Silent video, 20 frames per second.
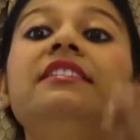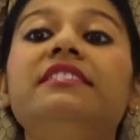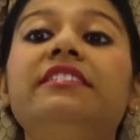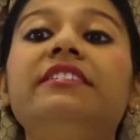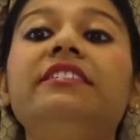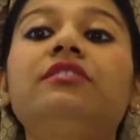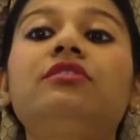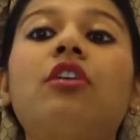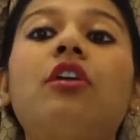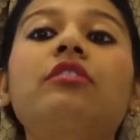
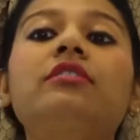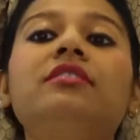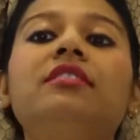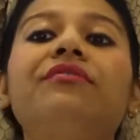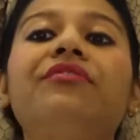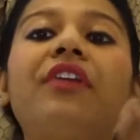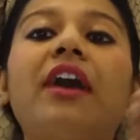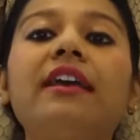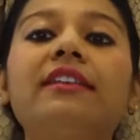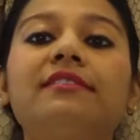
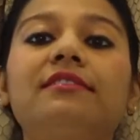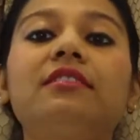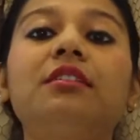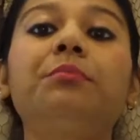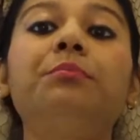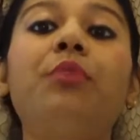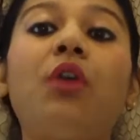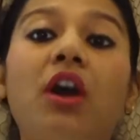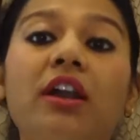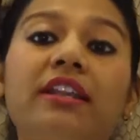detoxifies the
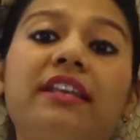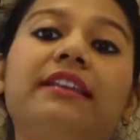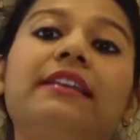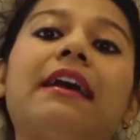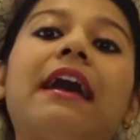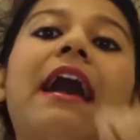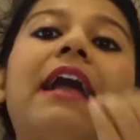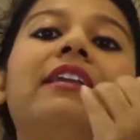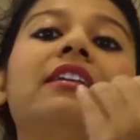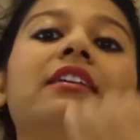body
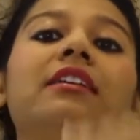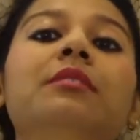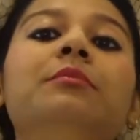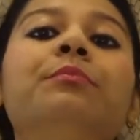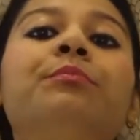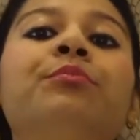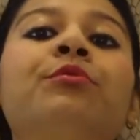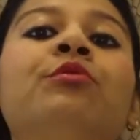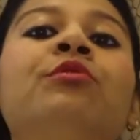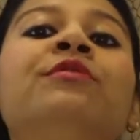and
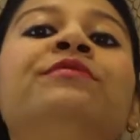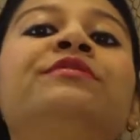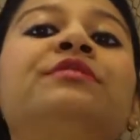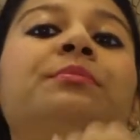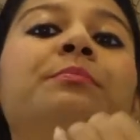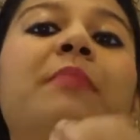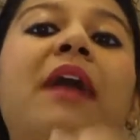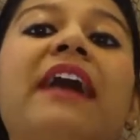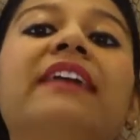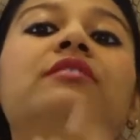improves
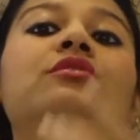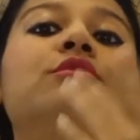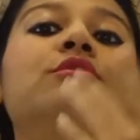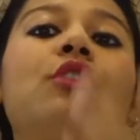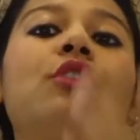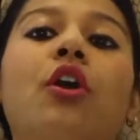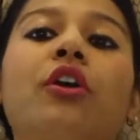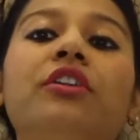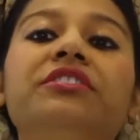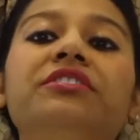
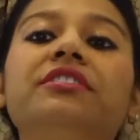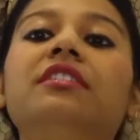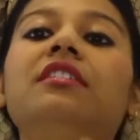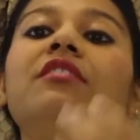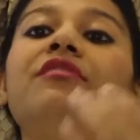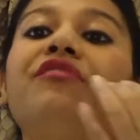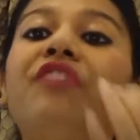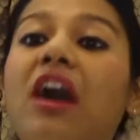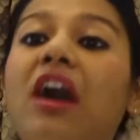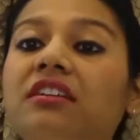
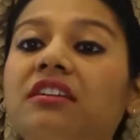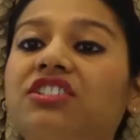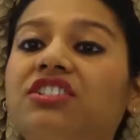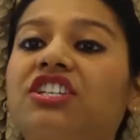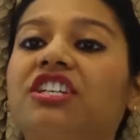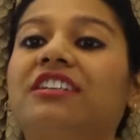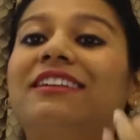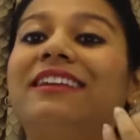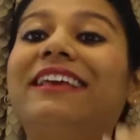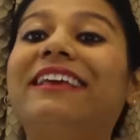mitochondrial
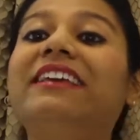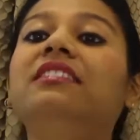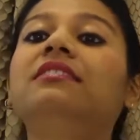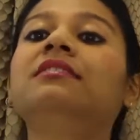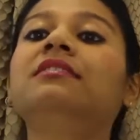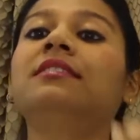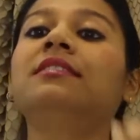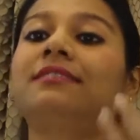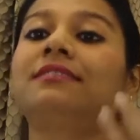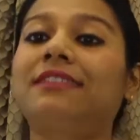function
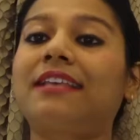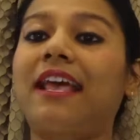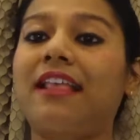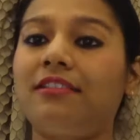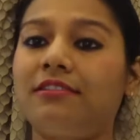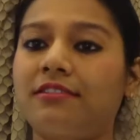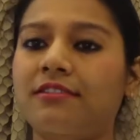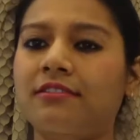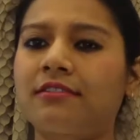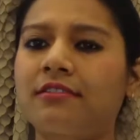in the
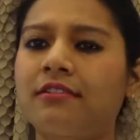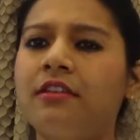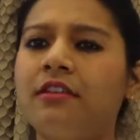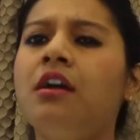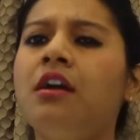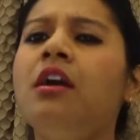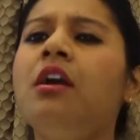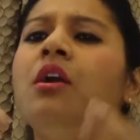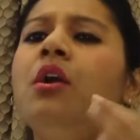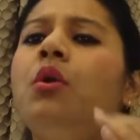cells.
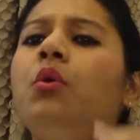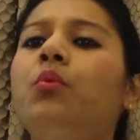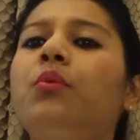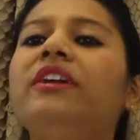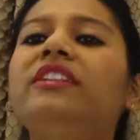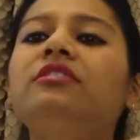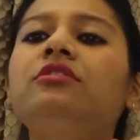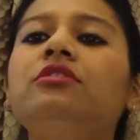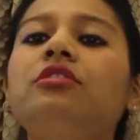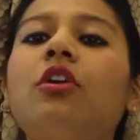
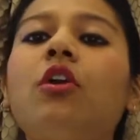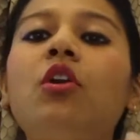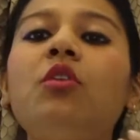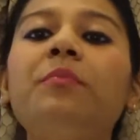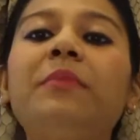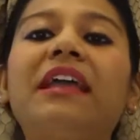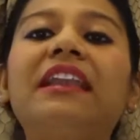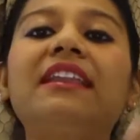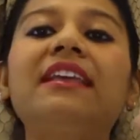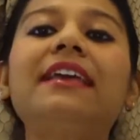With so
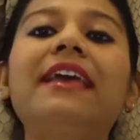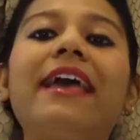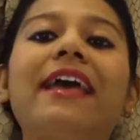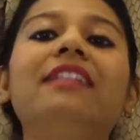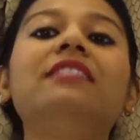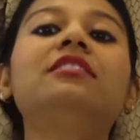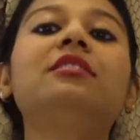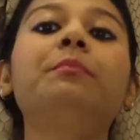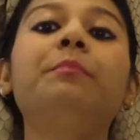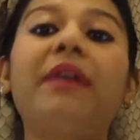many
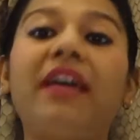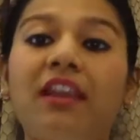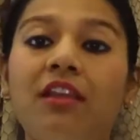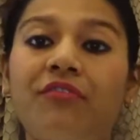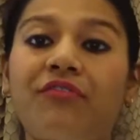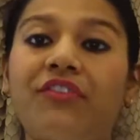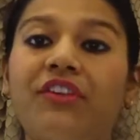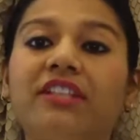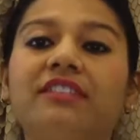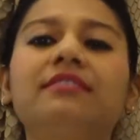health
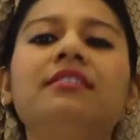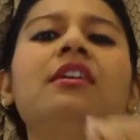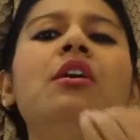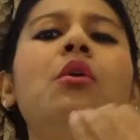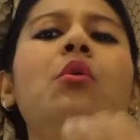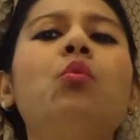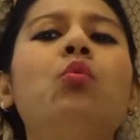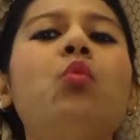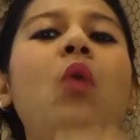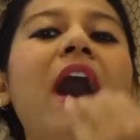benefits,
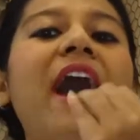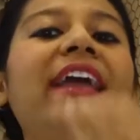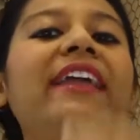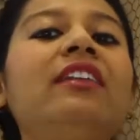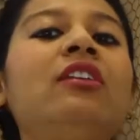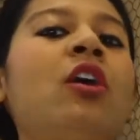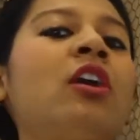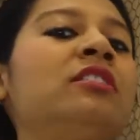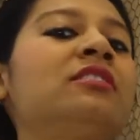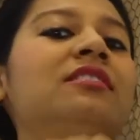why
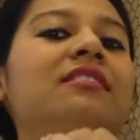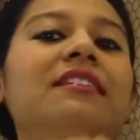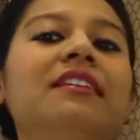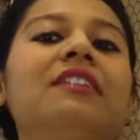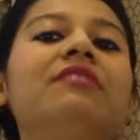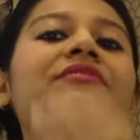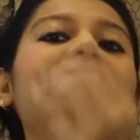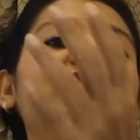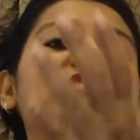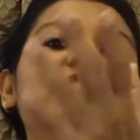not
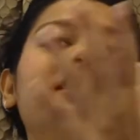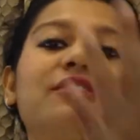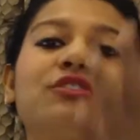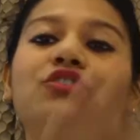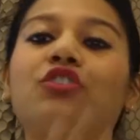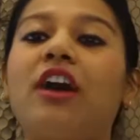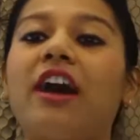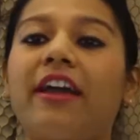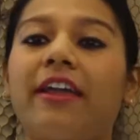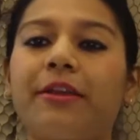give it a
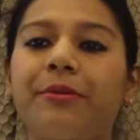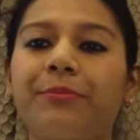try?